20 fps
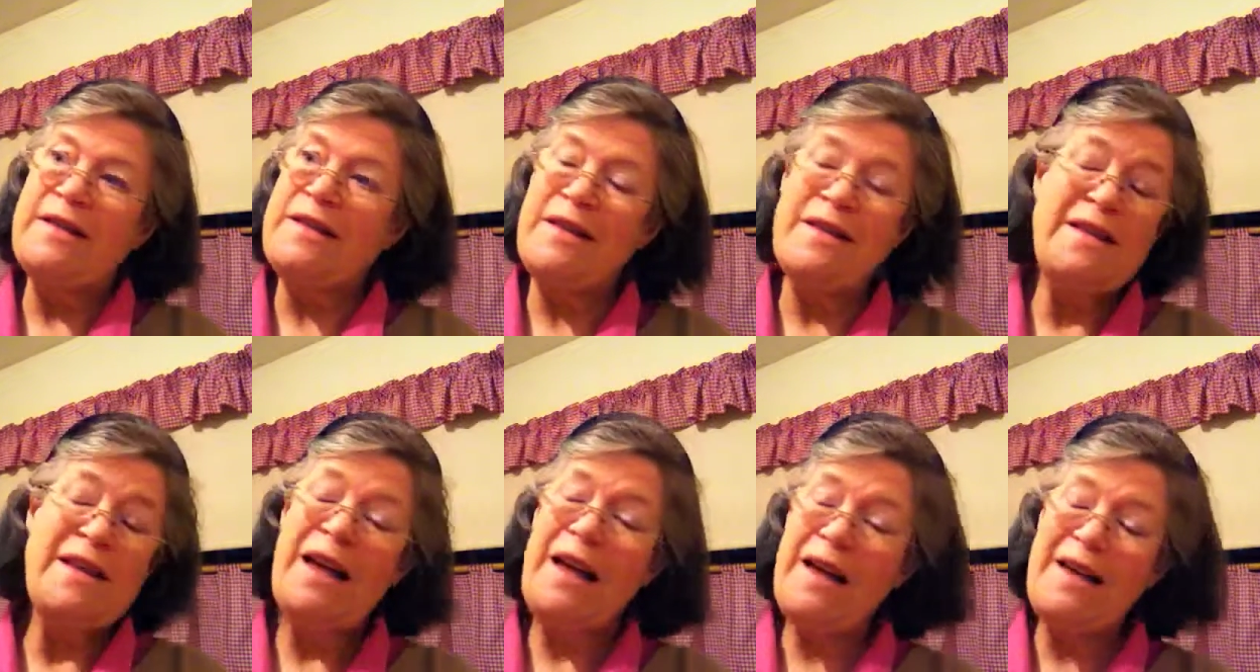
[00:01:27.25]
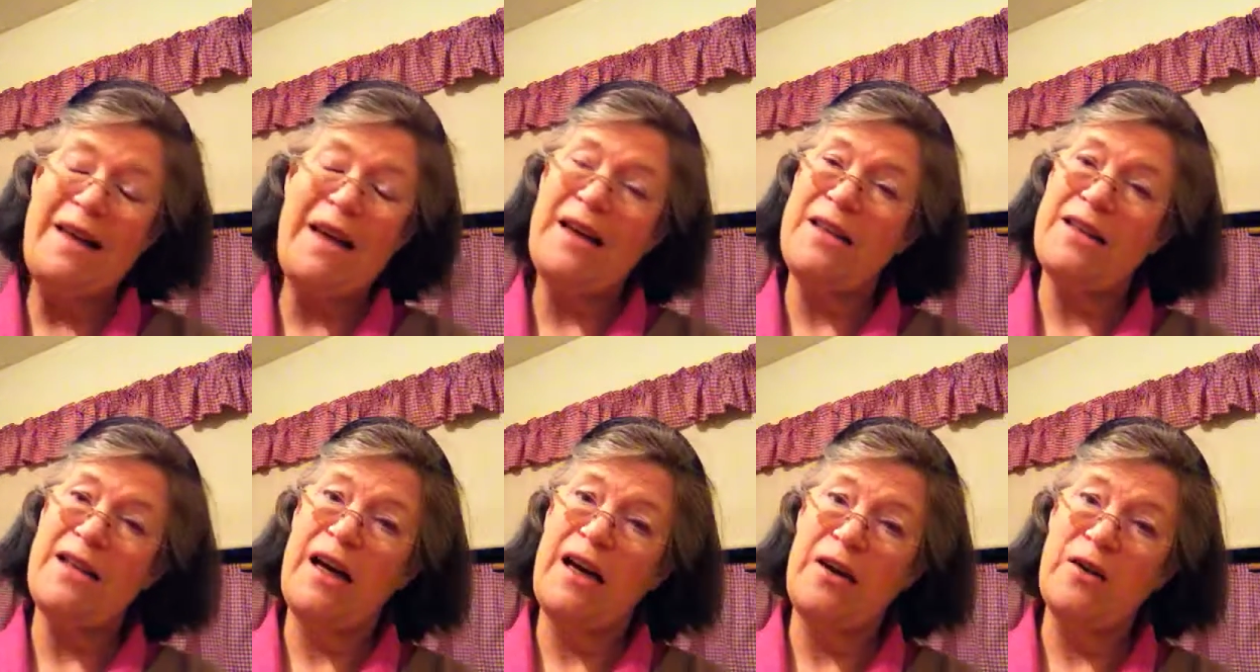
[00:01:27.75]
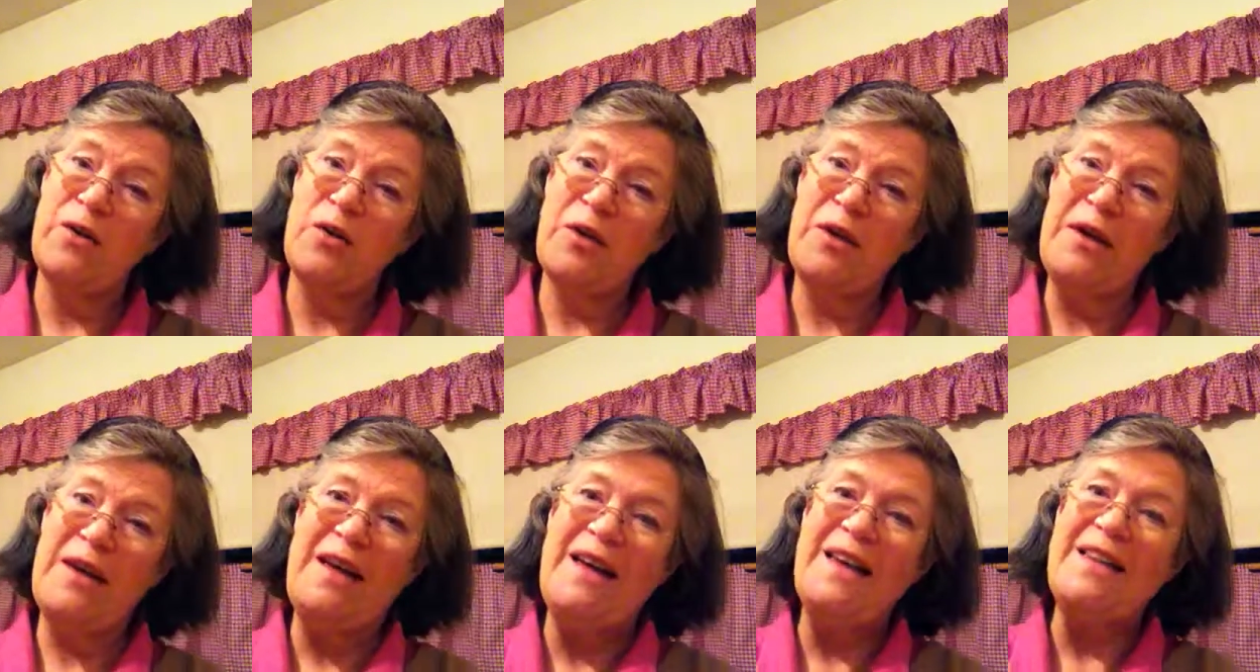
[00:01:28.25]
until I cut out
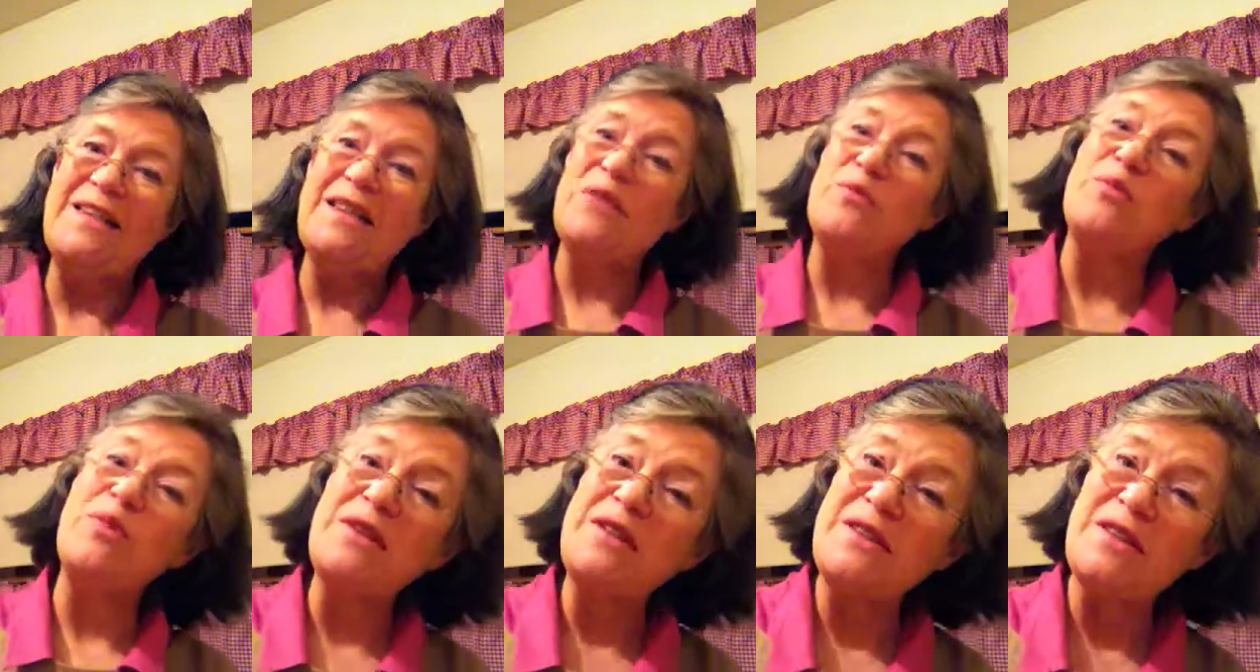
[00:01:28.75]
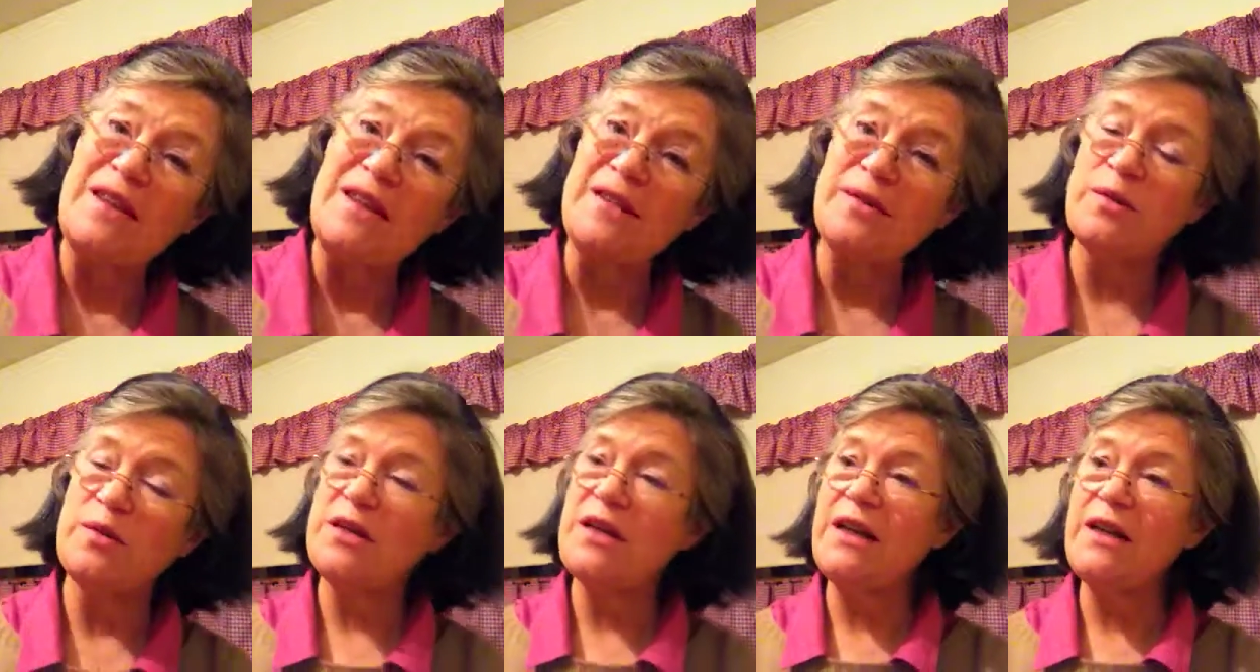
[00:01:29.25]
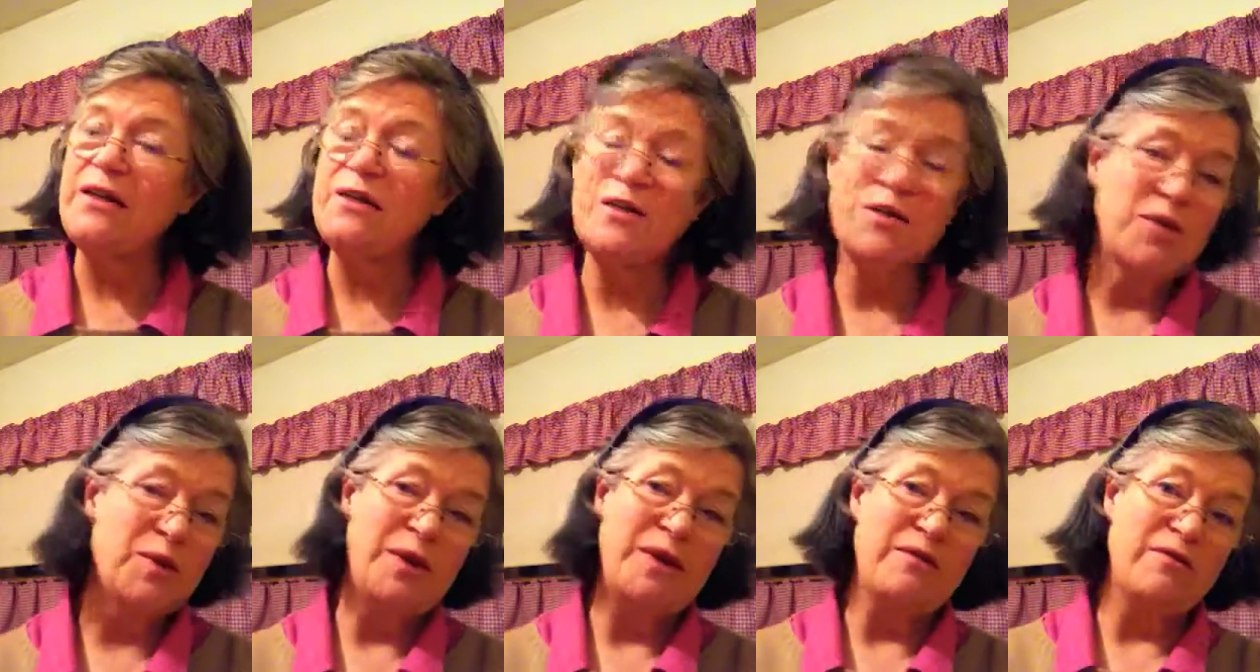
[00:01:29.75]
eating biscuits, which I
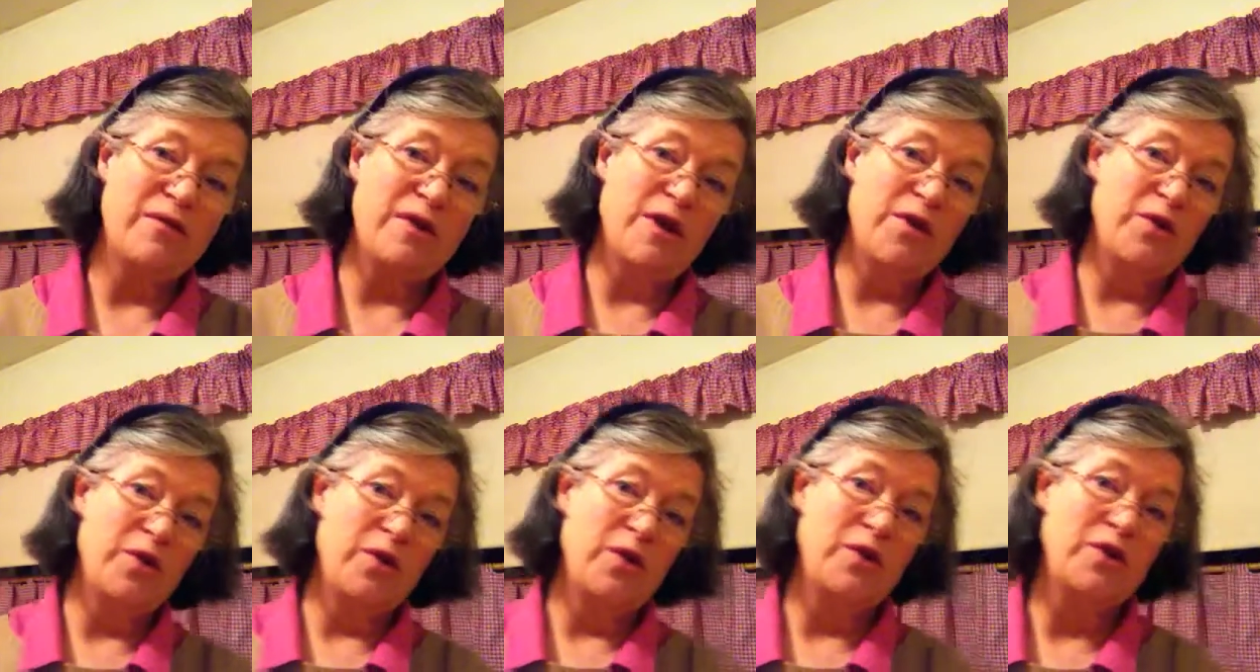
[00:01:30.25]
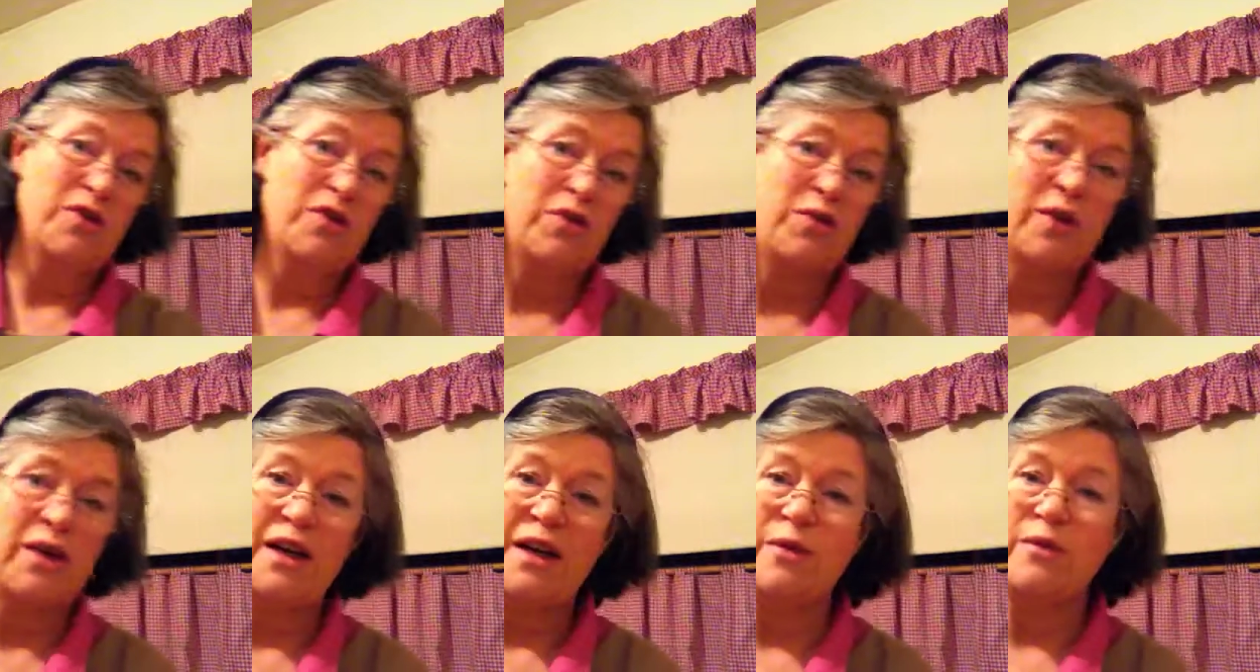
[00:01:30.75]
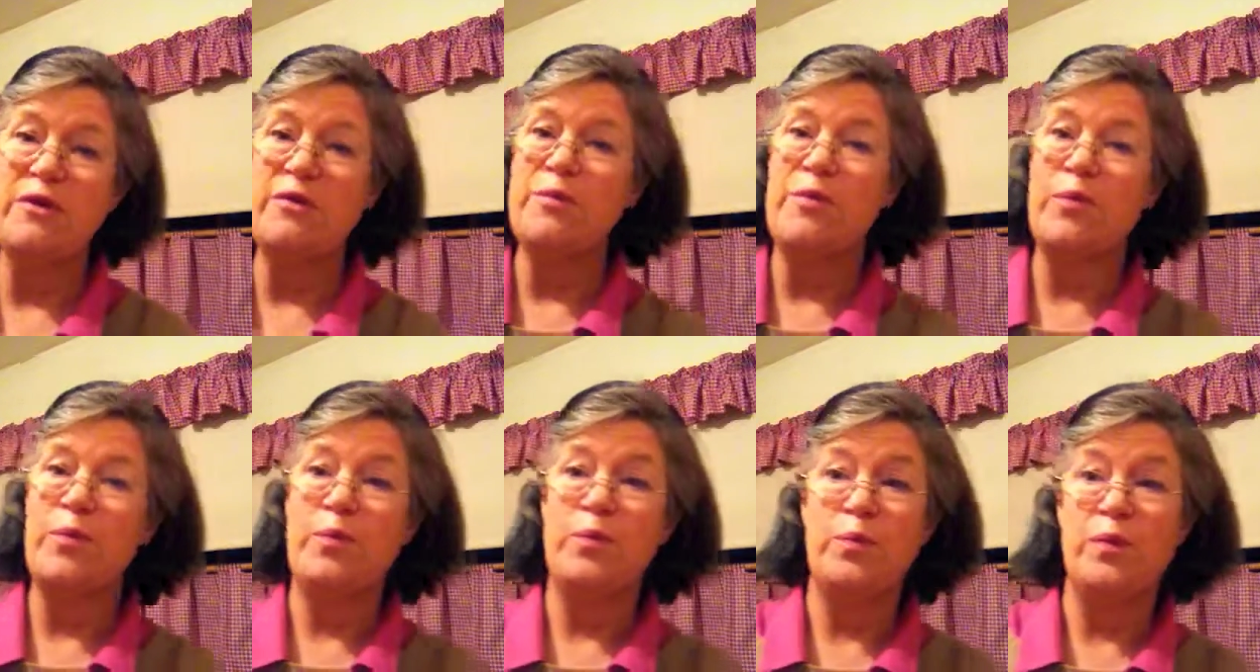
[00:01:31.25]
used to eat rather a lot of when I was
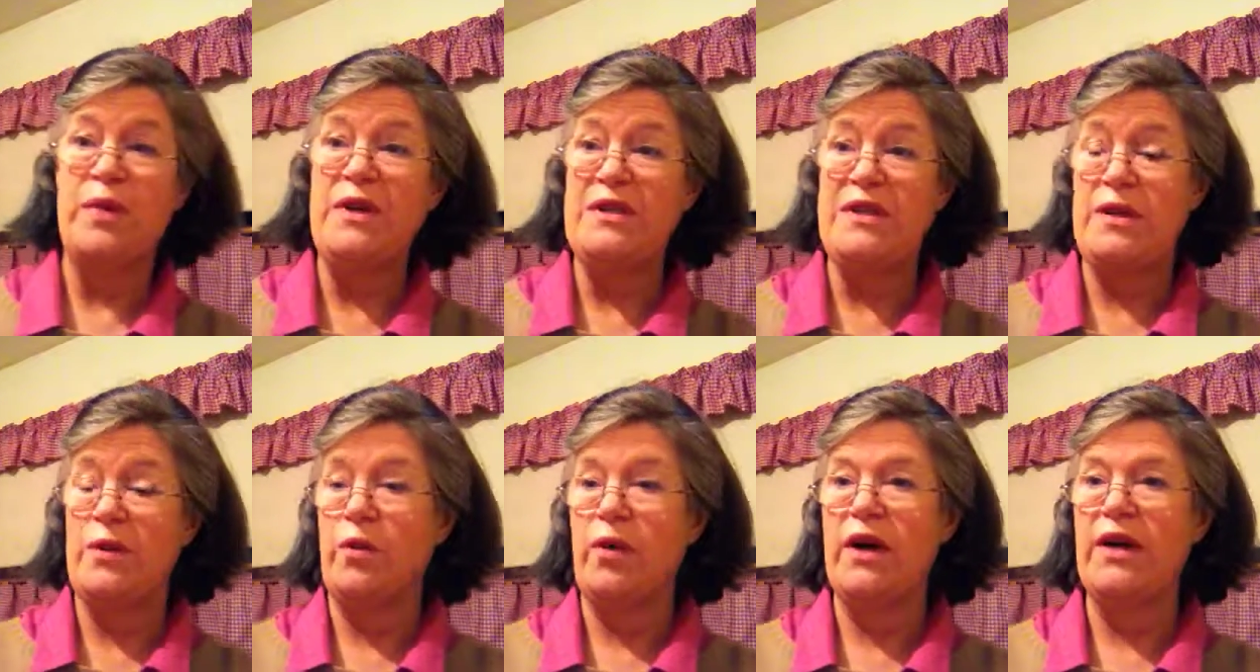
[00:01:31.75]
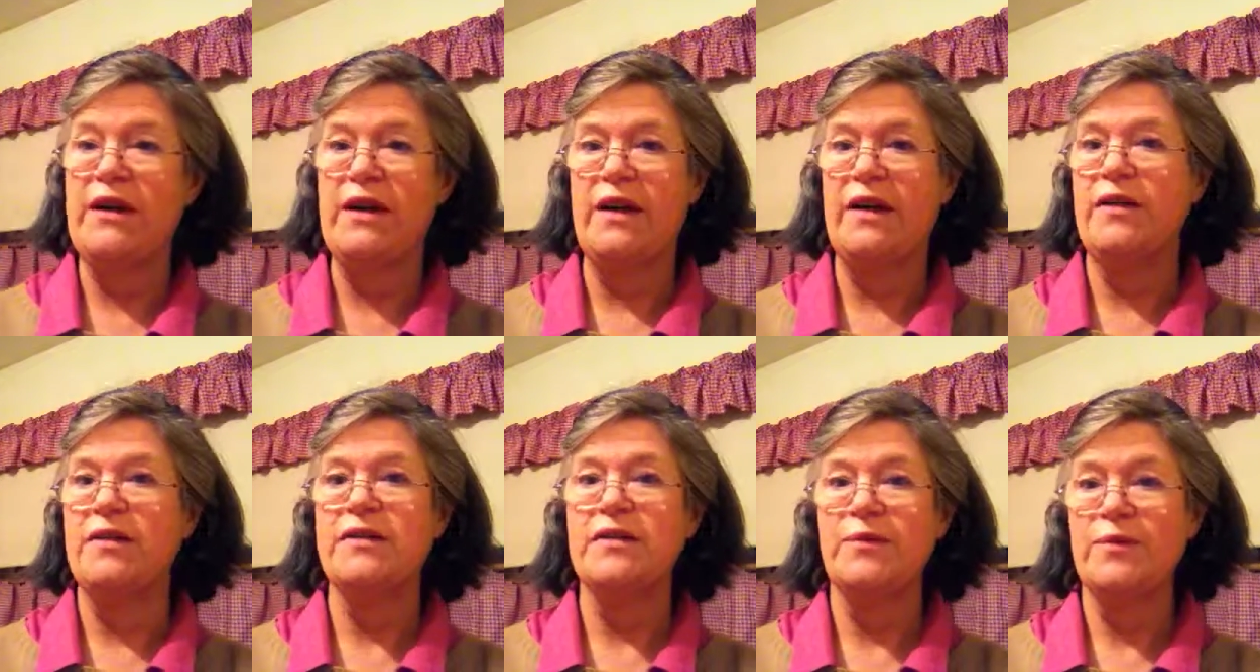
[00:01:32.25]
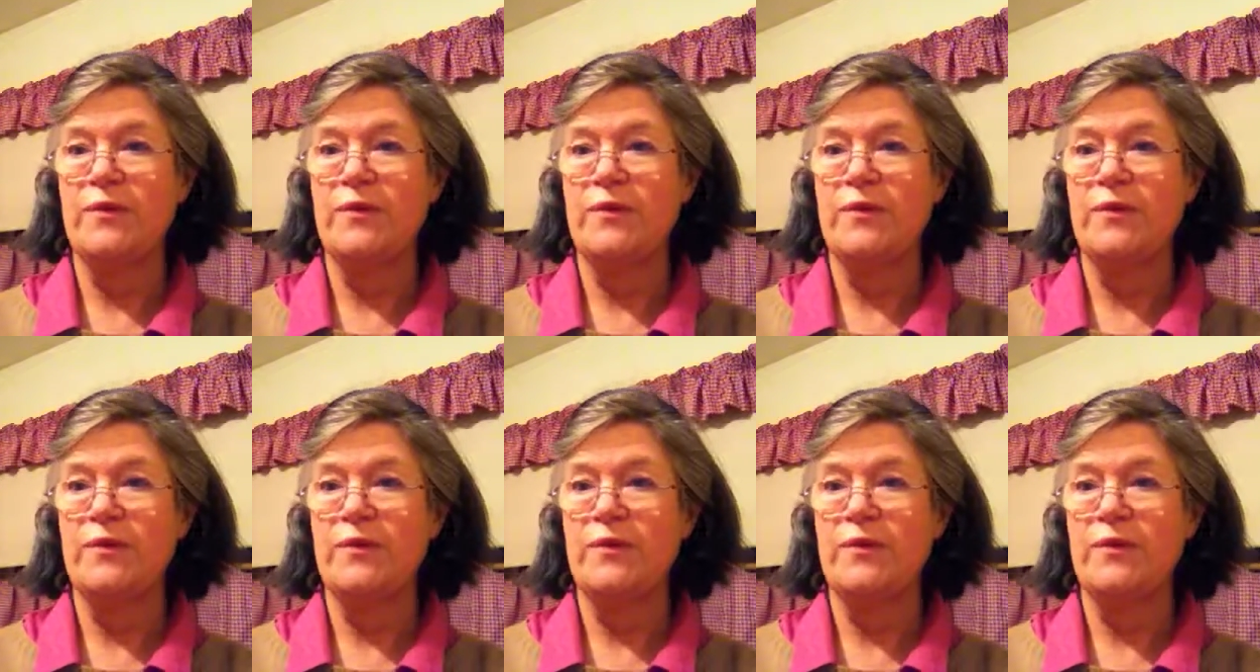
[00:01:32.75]
busy working.